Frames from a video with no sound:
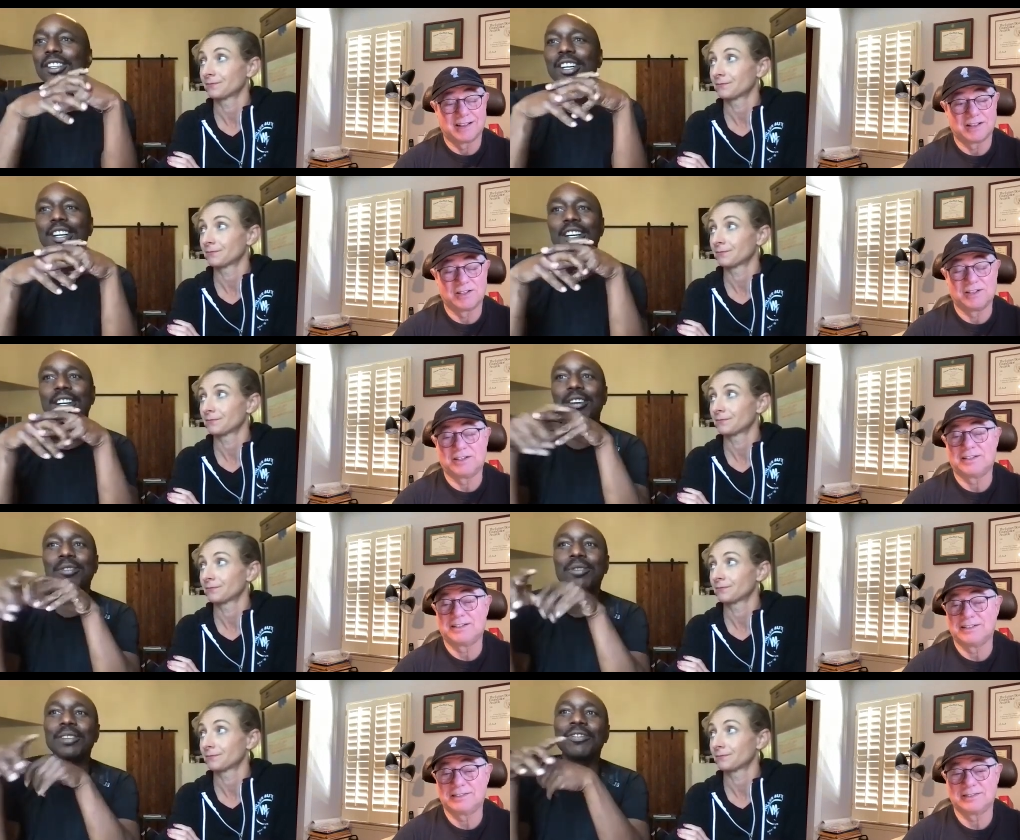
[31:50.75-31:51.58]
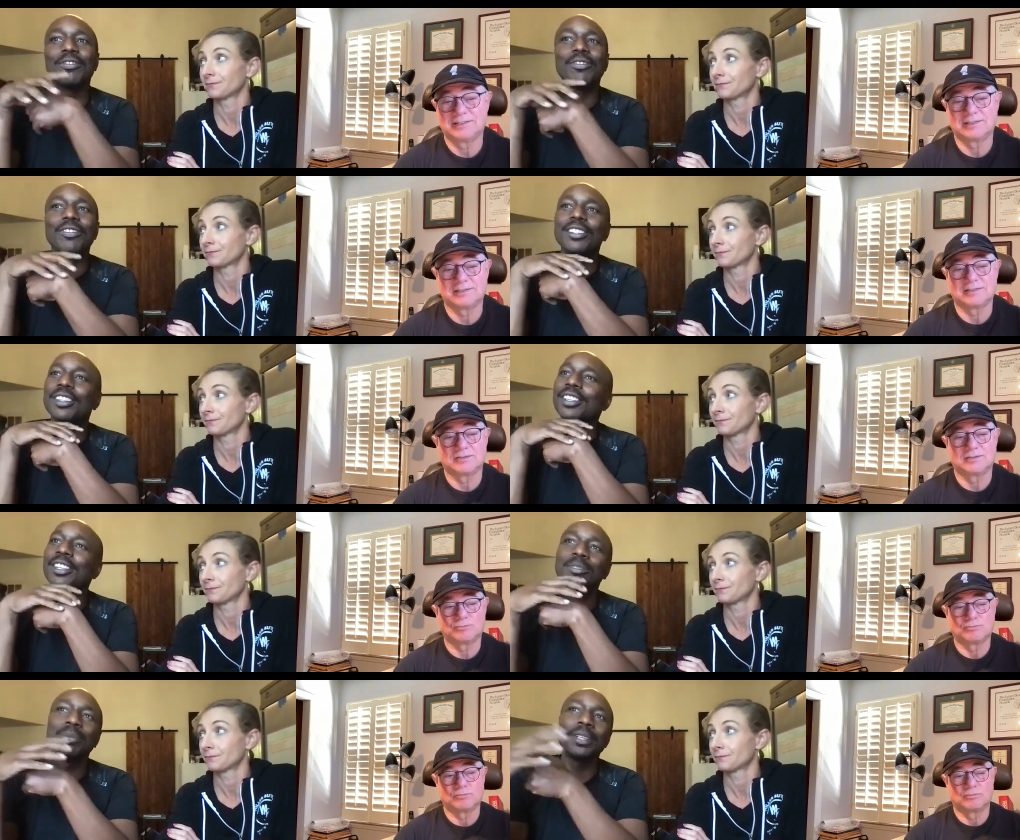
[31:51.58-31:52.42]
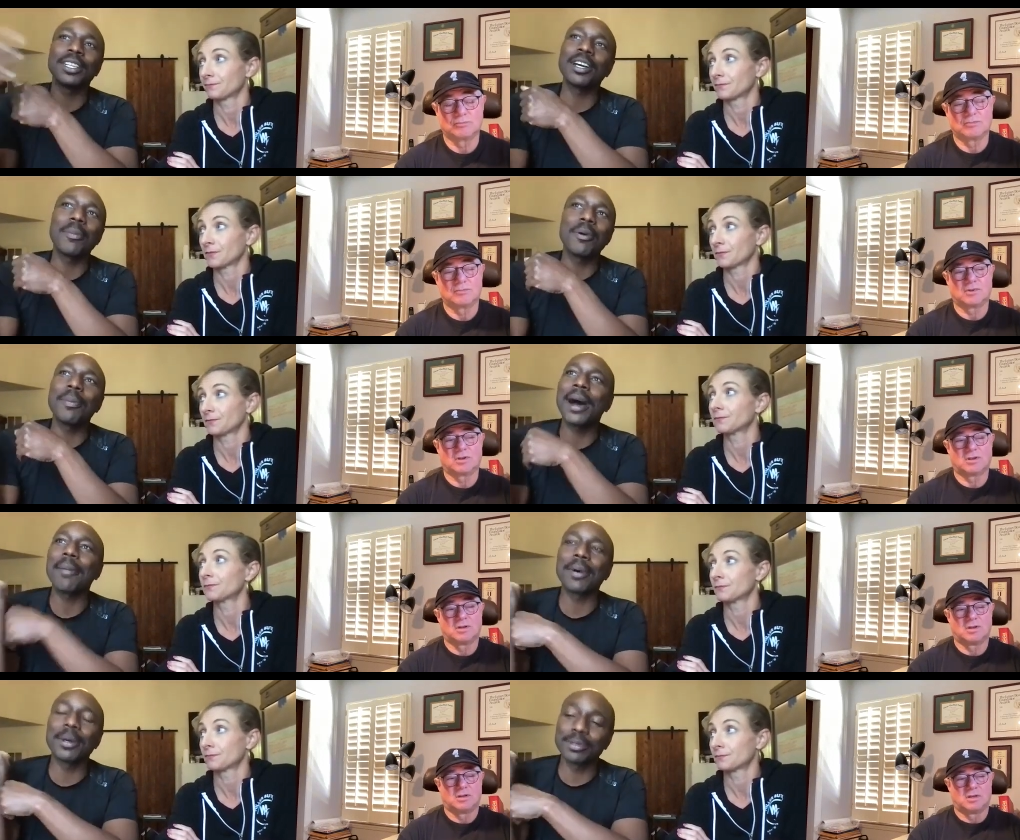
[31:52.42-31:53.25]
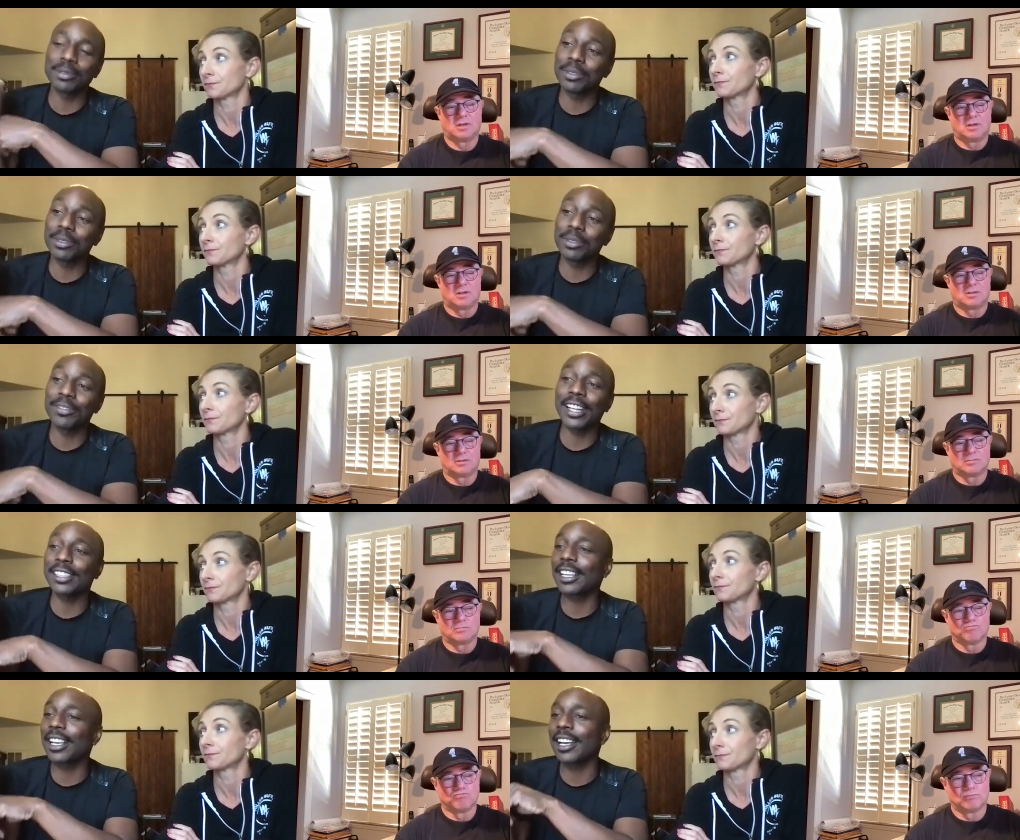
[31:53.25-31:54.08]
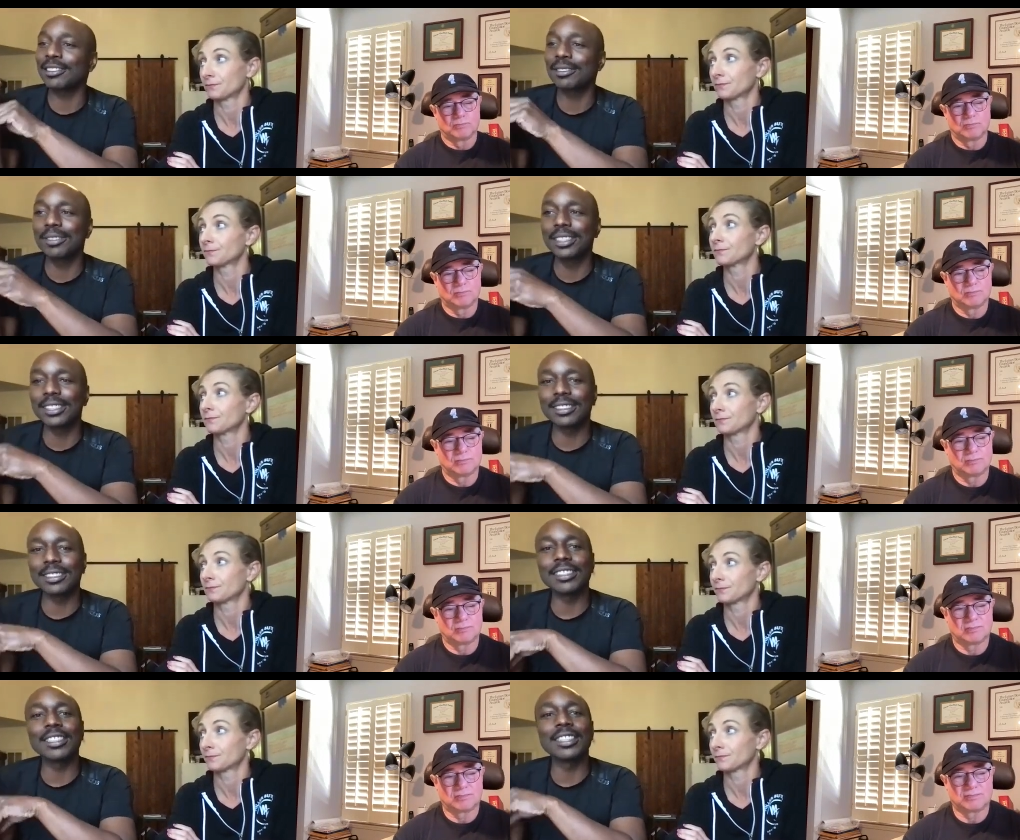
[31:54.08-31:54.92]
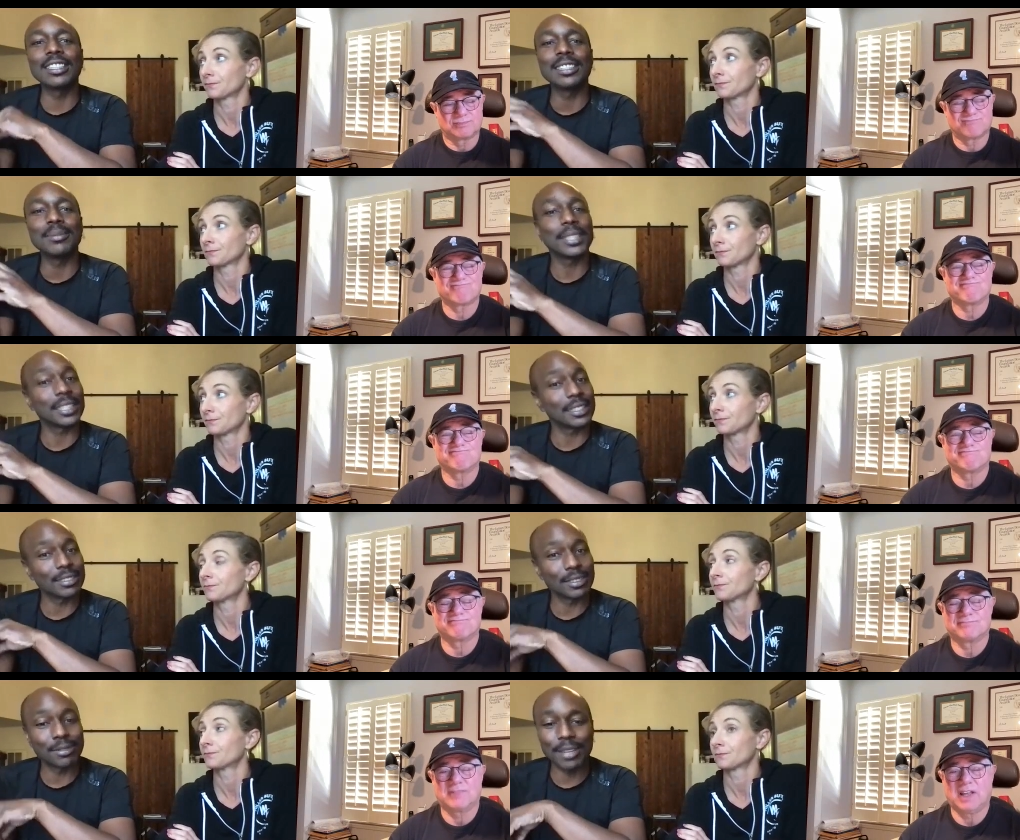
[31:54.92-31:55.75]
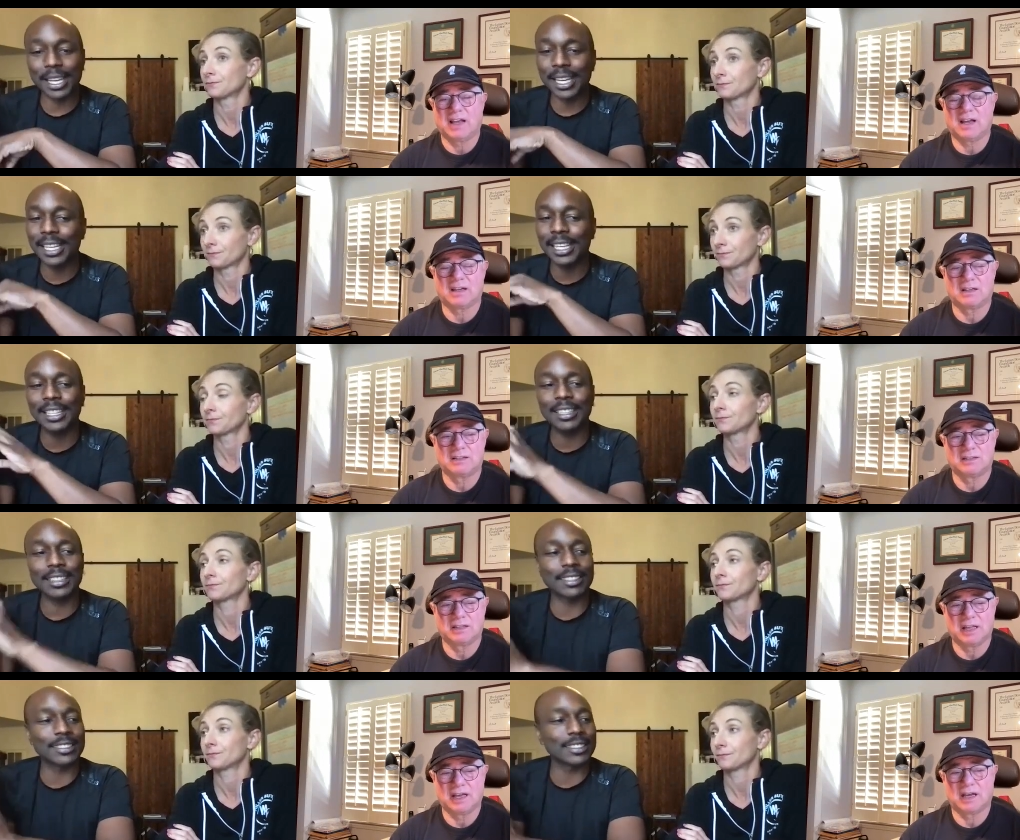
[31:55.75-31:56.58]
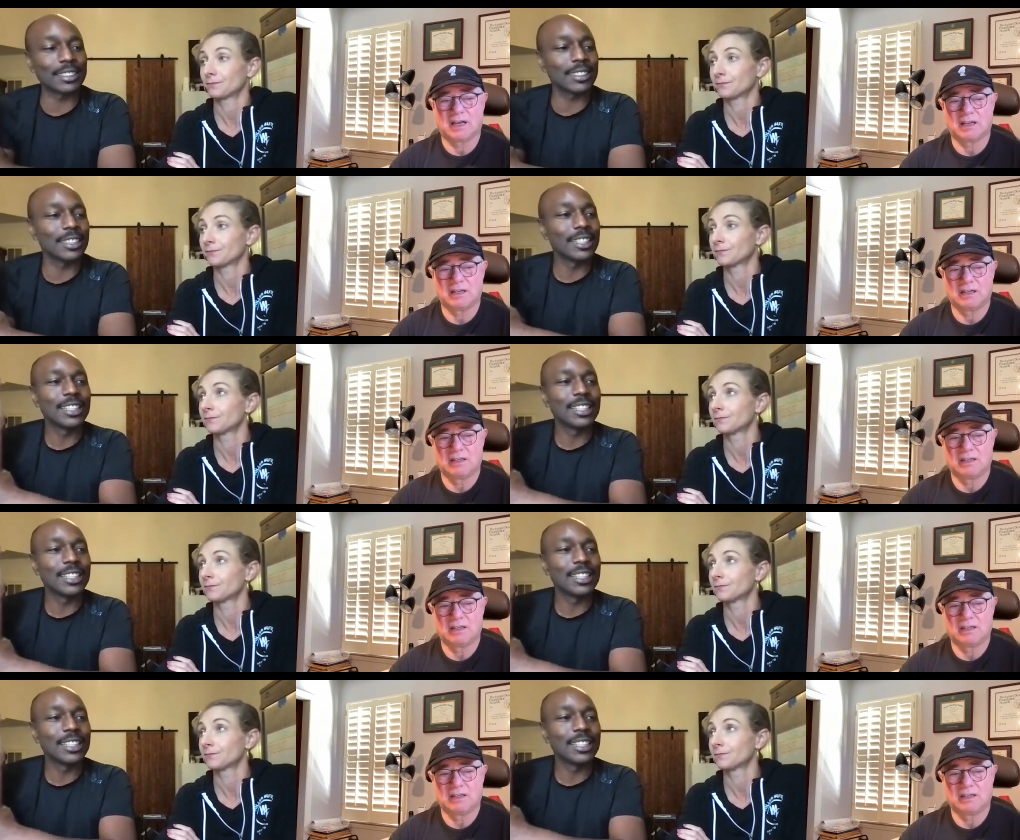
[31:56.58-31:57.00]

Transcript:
Speaker 1: Uh, we there's been a couple pop ups we've had to cancel recently because of the rain. There's yeah. a